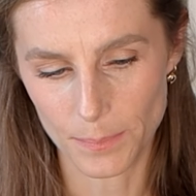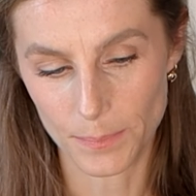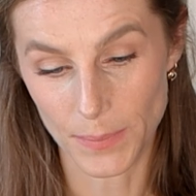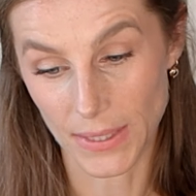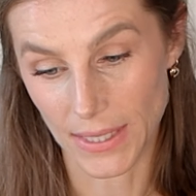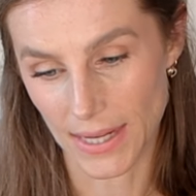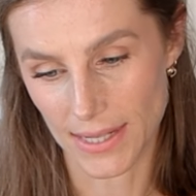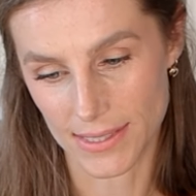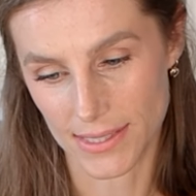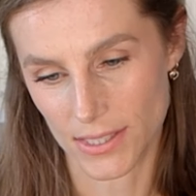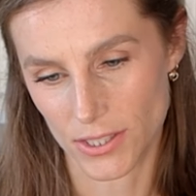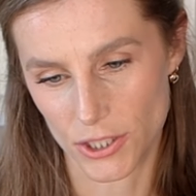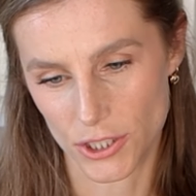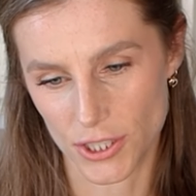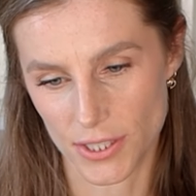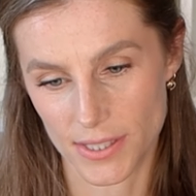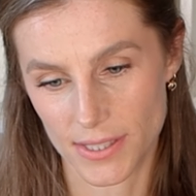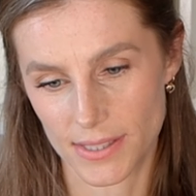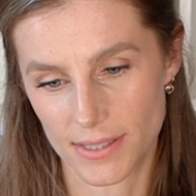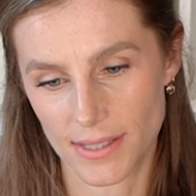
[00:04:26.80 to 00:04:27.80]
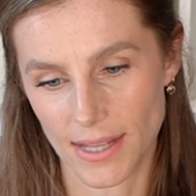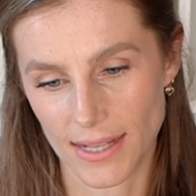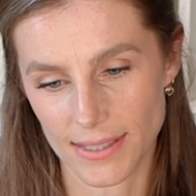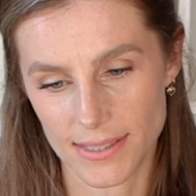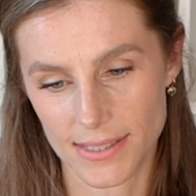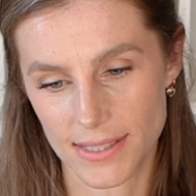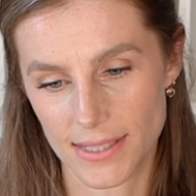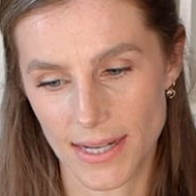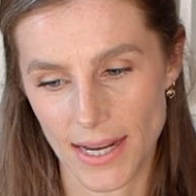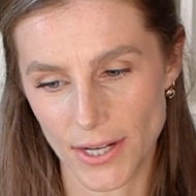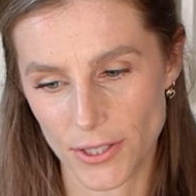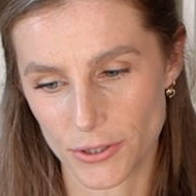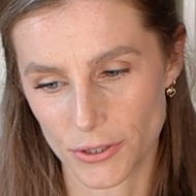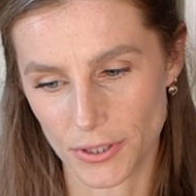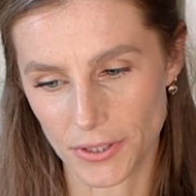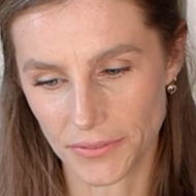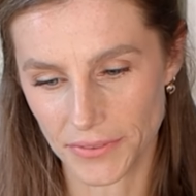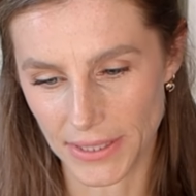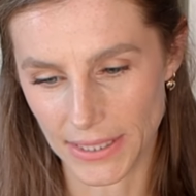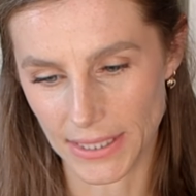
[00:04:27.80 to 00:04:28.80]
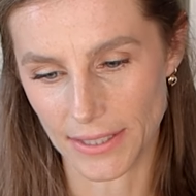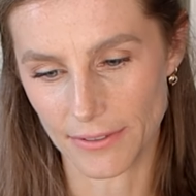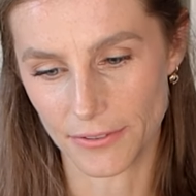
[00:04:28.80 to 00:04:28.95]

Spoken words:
because it's just, that's the nature of it.